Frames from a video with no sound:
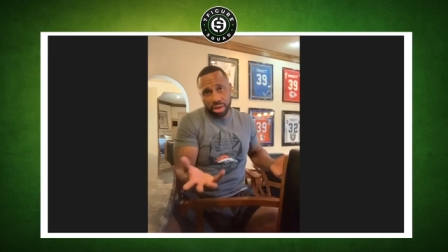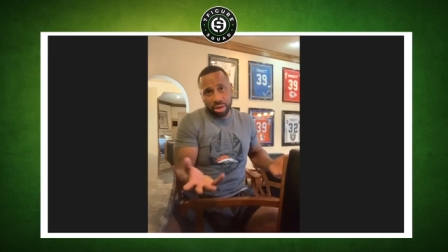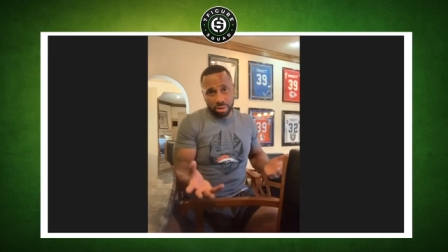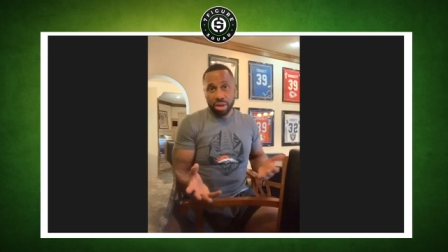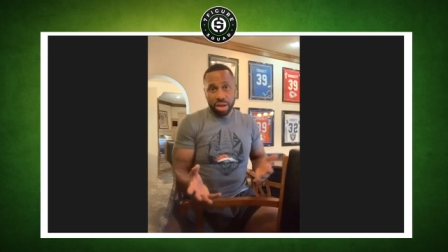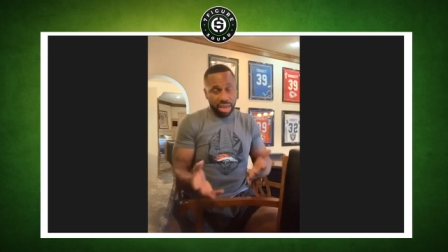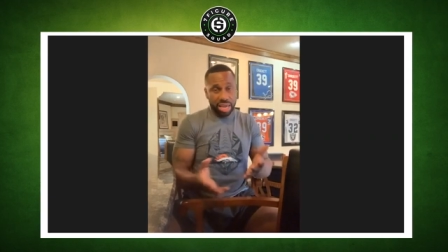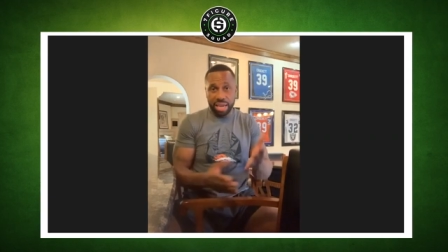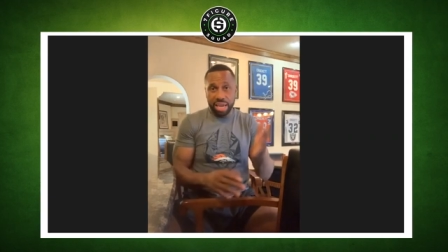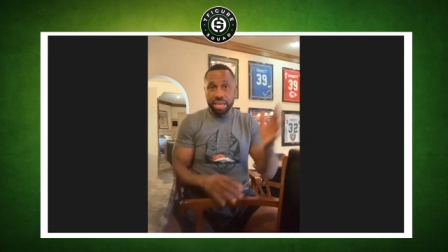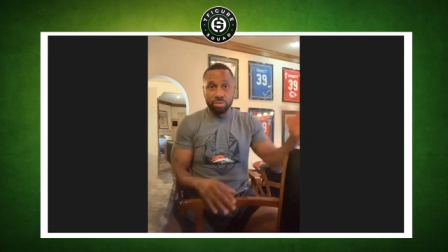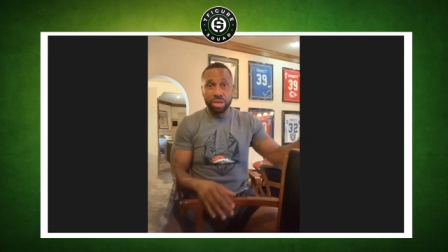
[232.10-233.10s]
you know
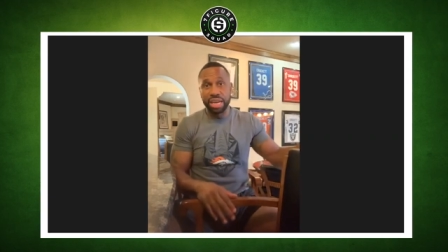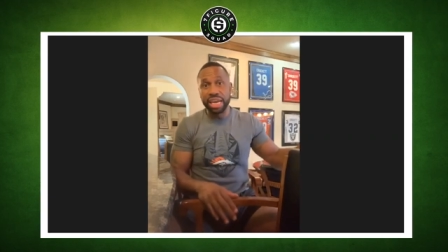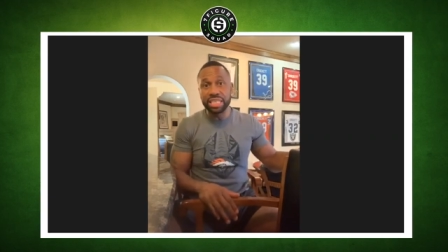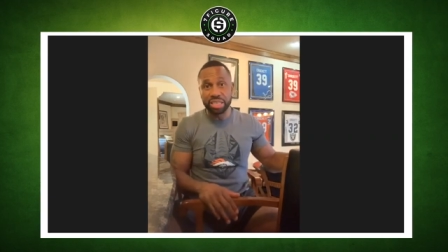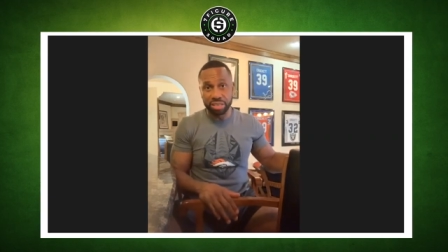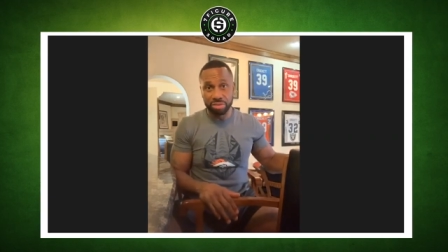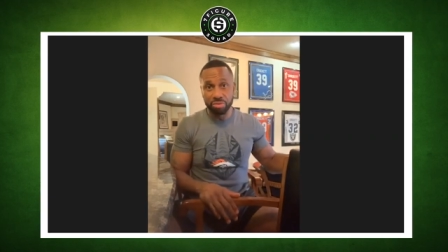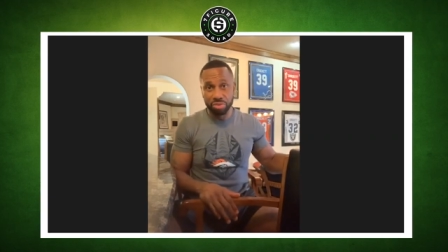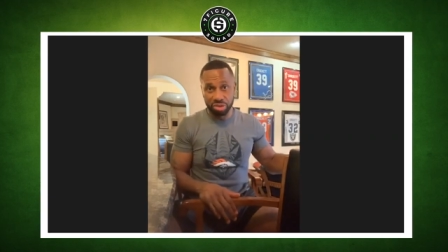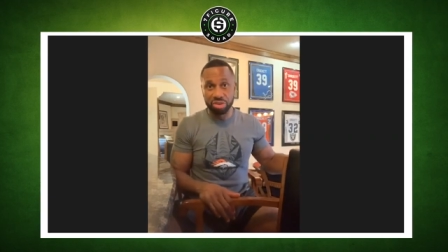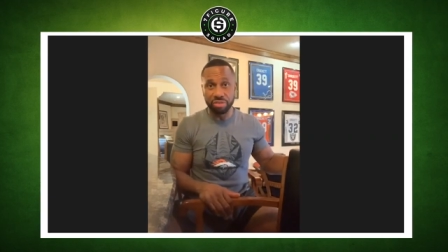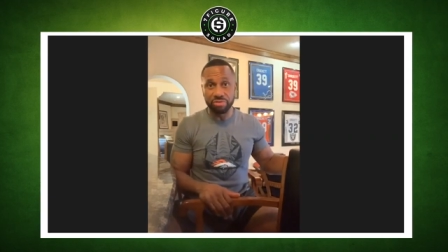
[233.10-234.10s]
his religion
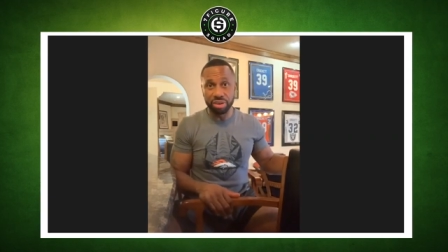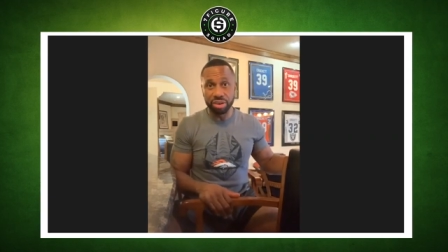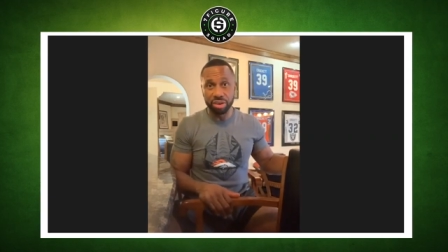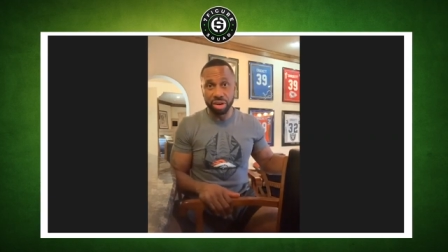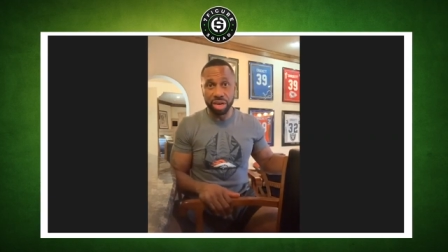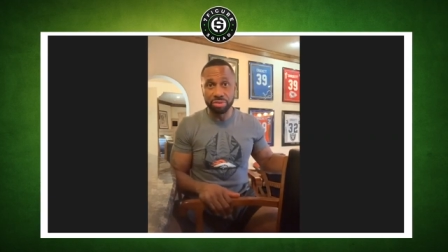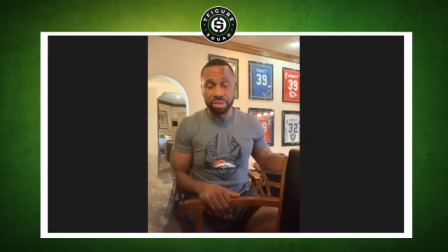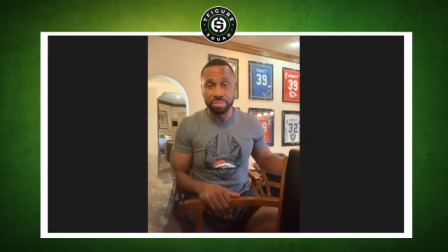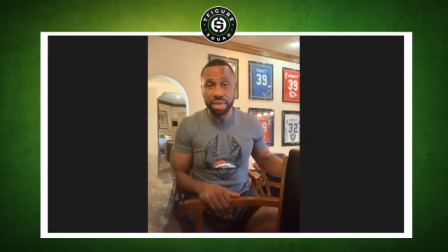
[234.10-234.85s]
was different. You know he was a